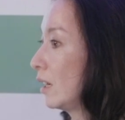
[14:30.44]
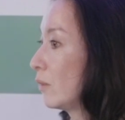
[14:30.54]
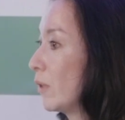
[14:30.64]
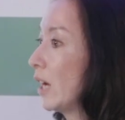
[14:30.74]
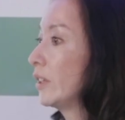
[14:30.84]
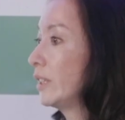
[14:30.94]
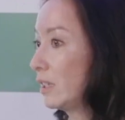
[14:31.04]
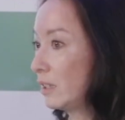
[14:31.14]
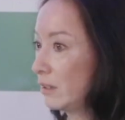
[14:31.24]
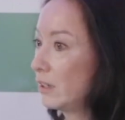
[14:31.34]
rather
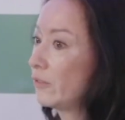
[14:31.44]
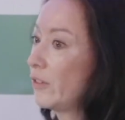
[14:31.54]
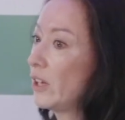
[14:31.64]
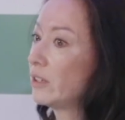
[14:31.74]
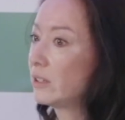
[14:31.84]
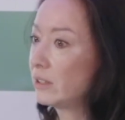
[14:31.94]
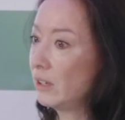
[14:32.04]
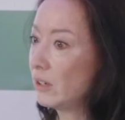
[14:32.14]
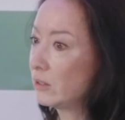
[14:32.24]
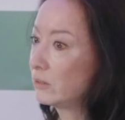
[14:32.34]
than fund
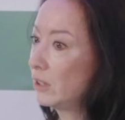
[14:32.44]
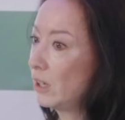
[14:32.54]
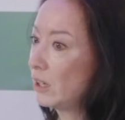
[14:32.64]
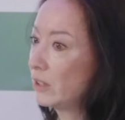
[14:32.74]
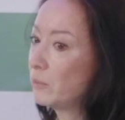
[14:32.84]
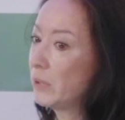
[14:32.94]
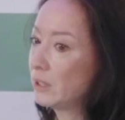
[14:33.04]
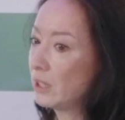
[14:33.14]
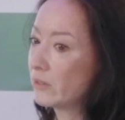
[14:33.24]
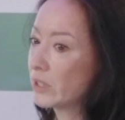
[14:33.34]
the
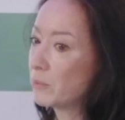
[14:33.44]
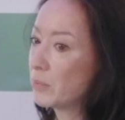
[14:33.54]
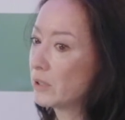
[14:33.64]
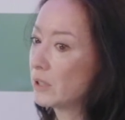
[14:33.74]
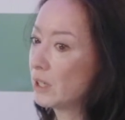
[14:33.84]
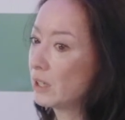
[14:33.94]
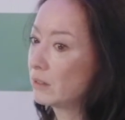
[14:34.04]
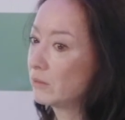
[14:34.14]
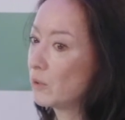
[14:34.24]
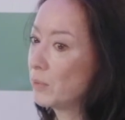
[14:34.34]
building of separate
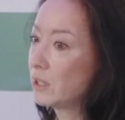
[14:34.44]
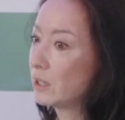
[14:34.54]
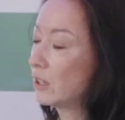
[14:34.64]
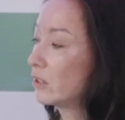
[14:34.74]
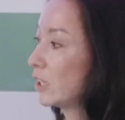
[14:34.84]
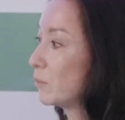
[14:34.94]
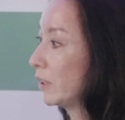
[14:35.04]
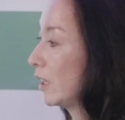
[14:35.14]
European technologies. But